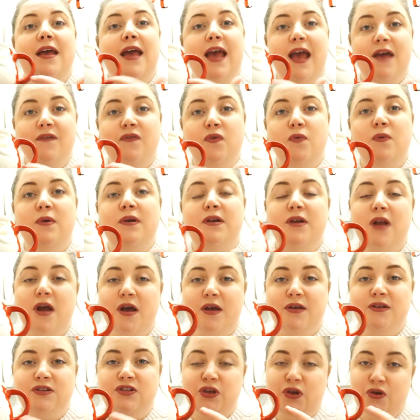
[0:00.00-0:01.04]
everyone
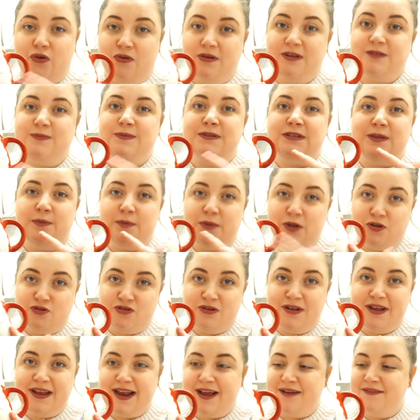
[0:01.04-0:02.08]
knows that you're Christmassy when you're
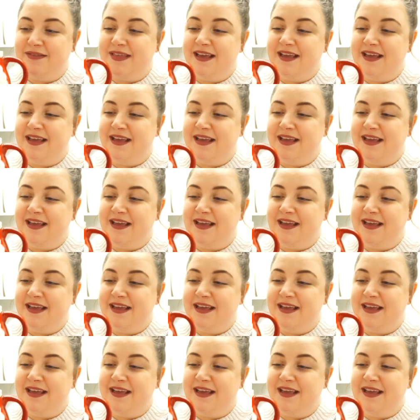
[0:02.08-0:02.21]
drinking out of